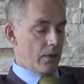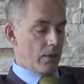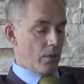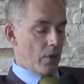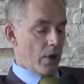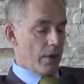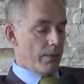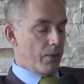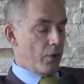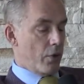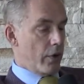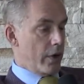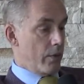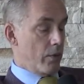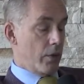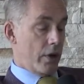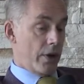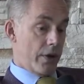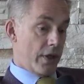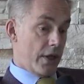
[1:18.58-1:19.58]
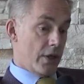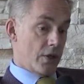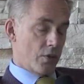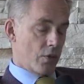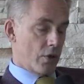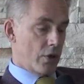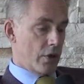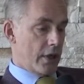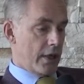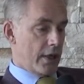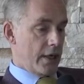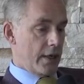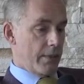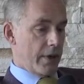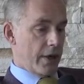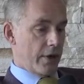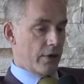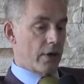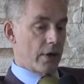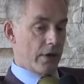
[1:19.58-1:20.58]
one point when things weren't getting
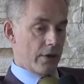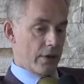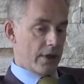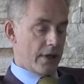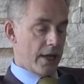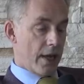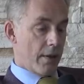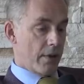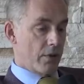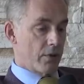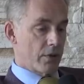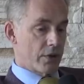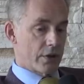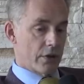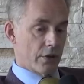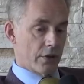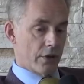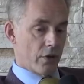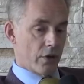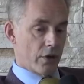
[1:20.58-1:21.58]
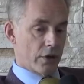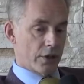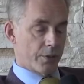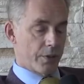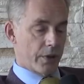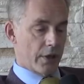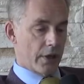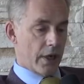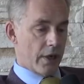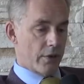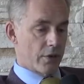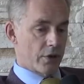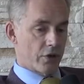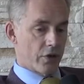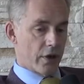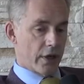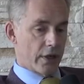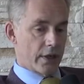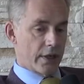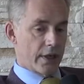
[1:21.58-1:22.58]
better and Tammy was still in the hospital, I was
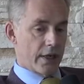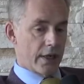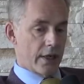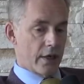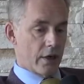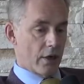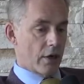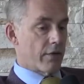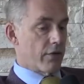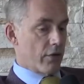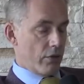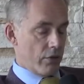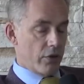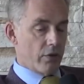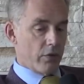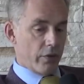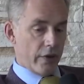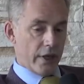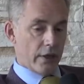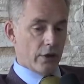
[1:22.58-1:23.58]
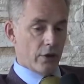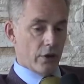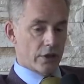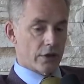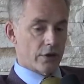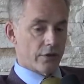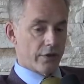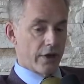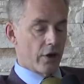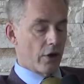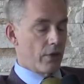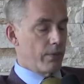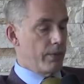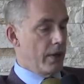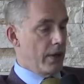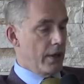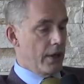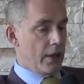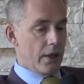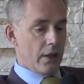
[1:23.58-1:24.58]
trying to take care of her. We had lots of help.